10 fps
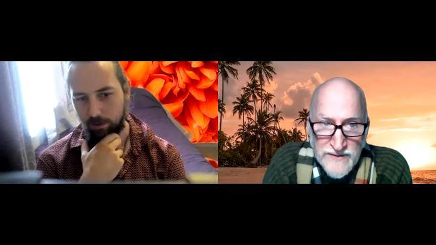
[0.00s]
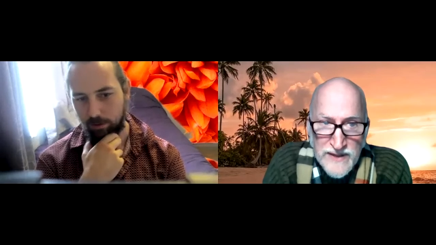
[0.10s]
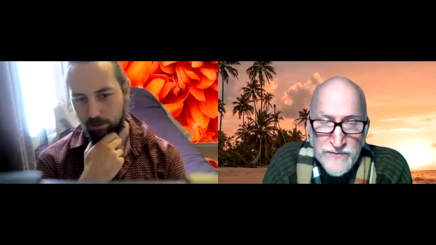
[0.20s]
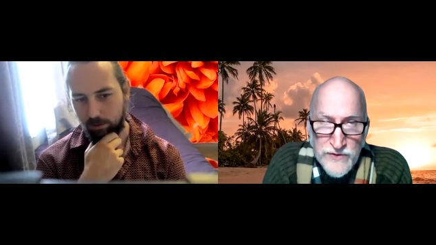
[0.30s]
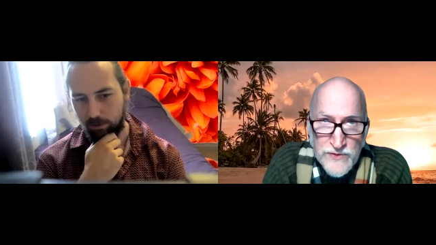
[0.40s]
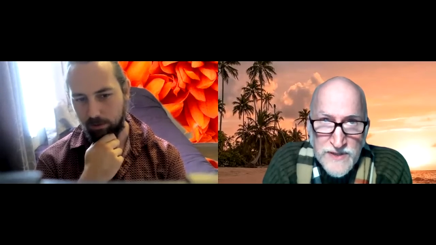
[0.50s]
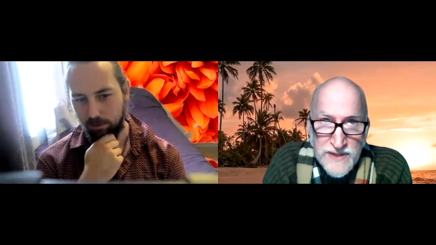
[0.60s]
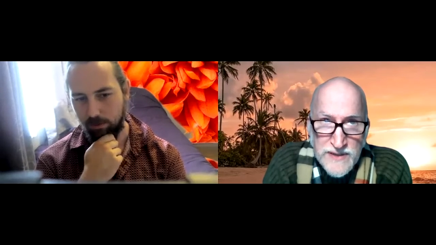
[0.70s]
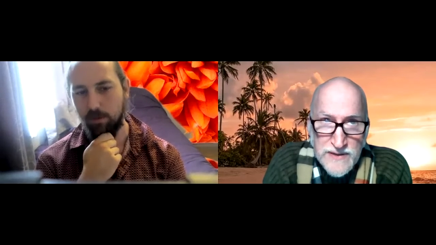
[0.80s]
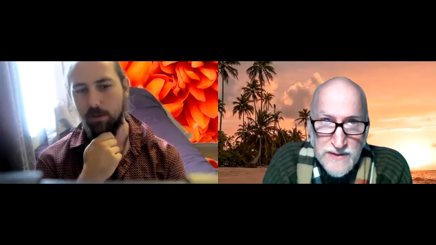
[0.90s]
Speaker 1: they've used
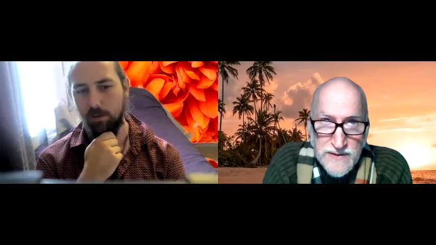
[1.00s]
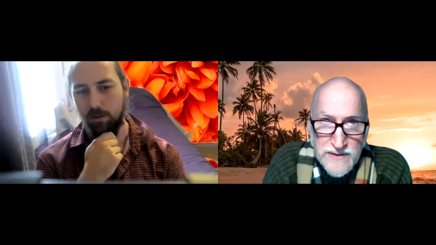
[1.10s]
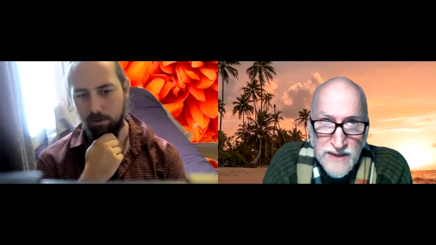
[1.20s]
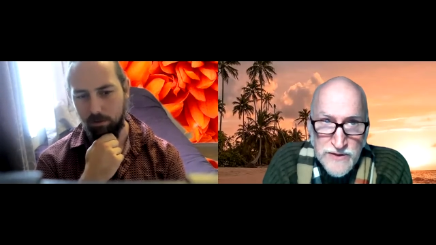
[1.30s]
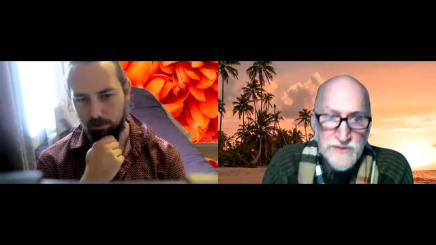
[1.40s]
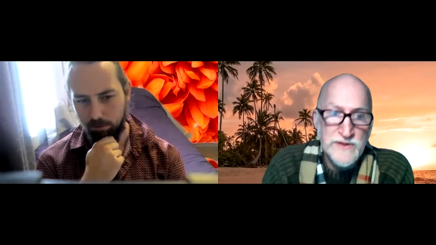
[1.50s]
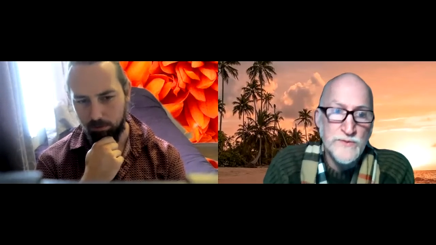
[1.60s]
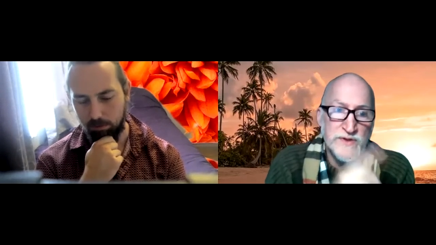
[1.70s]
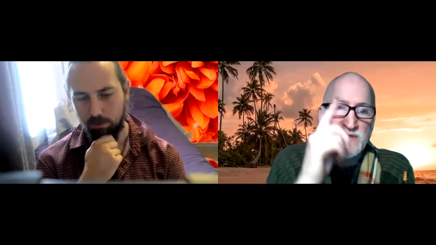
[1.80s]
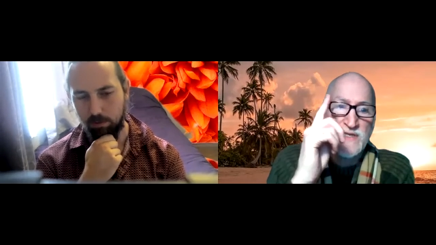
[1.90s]
it. I used it
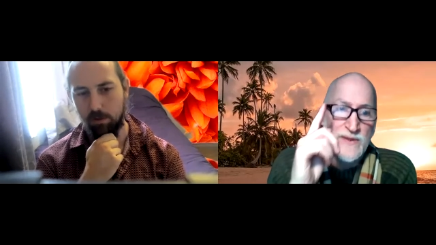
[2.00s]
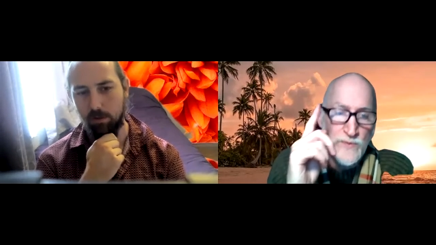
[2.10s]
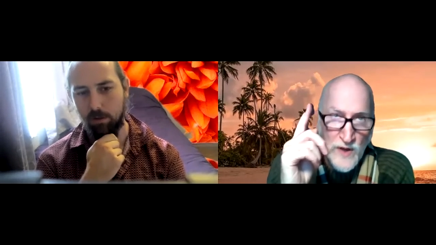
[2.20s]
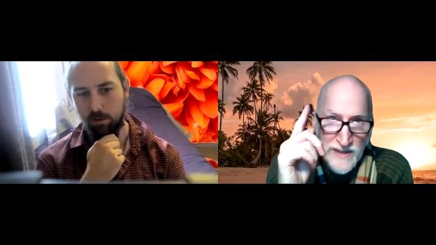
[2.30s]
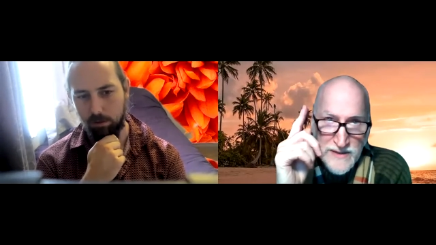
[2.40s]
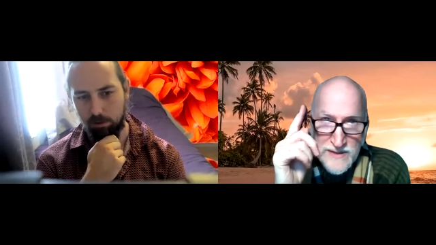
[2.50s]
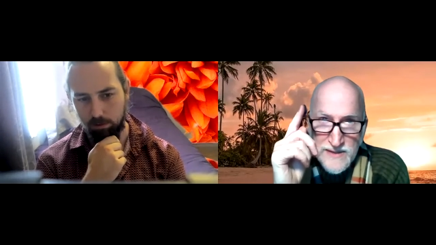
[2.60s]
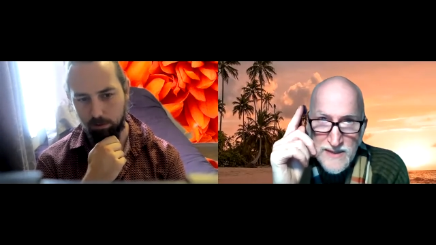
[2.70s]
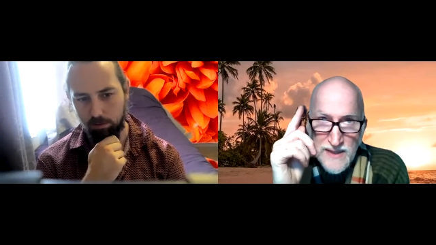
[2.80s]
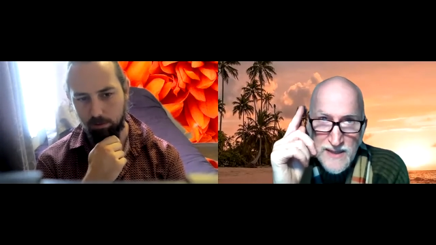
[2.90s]
with the team
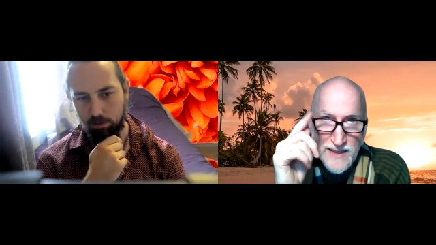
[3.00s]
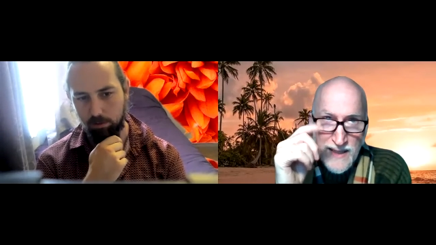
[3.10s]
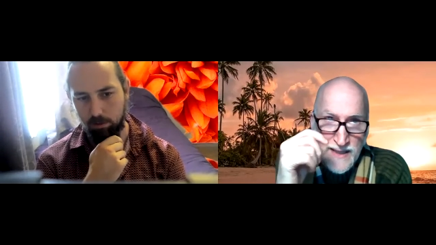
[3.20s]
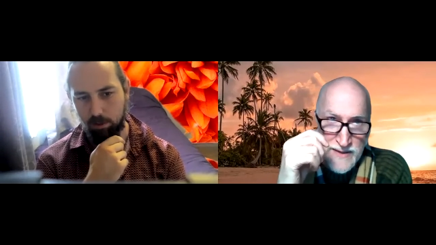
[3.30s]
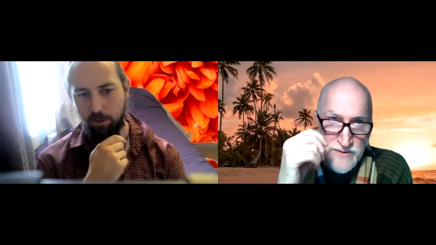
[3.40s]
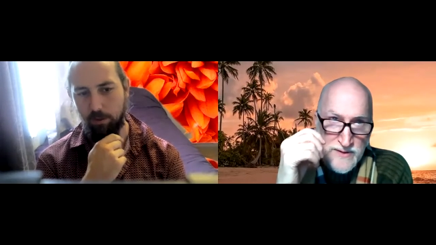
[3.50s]
once, and okay.